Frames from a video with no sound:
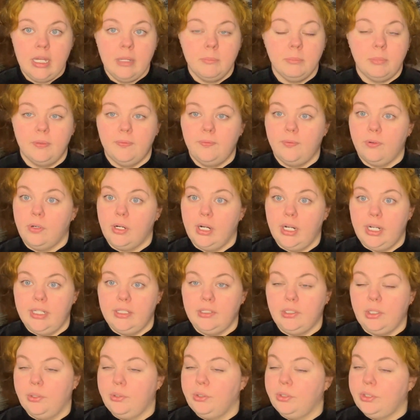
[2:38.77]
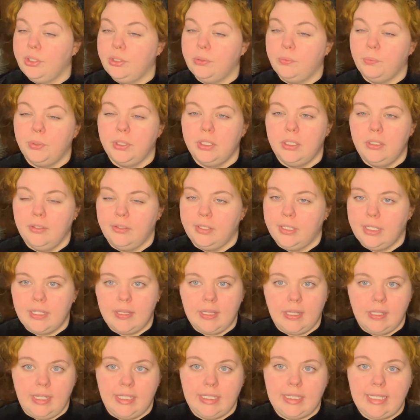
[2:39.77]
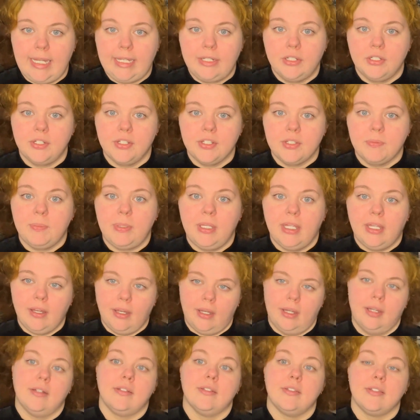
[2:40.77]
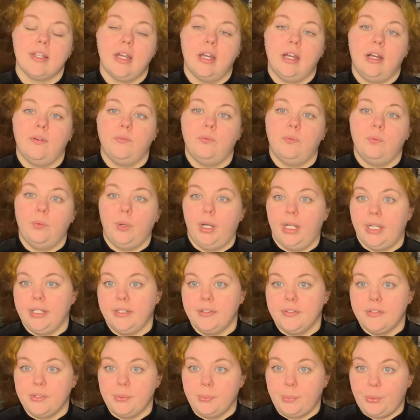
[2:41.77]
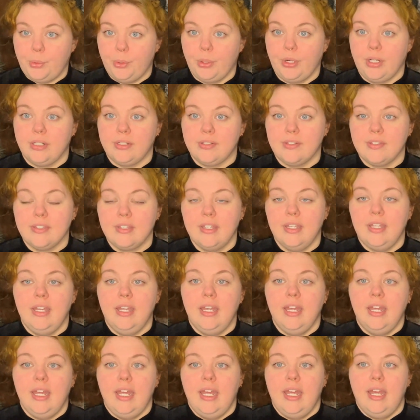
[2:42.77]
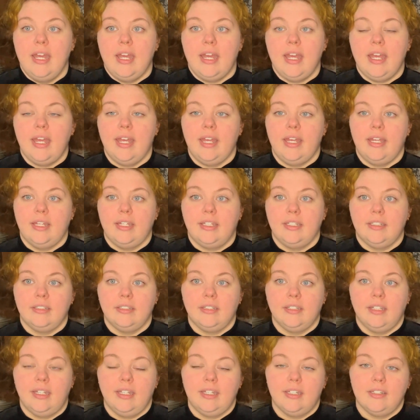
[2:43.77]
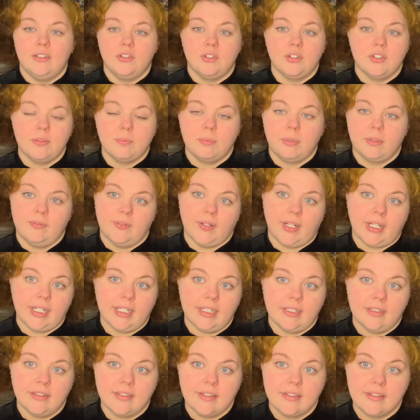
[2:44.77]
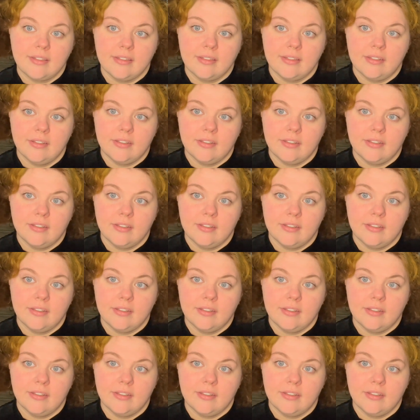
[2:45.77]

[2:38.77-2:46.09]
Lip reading: before I go to Goodwill or anything like that, just because of what it supports, and it just provides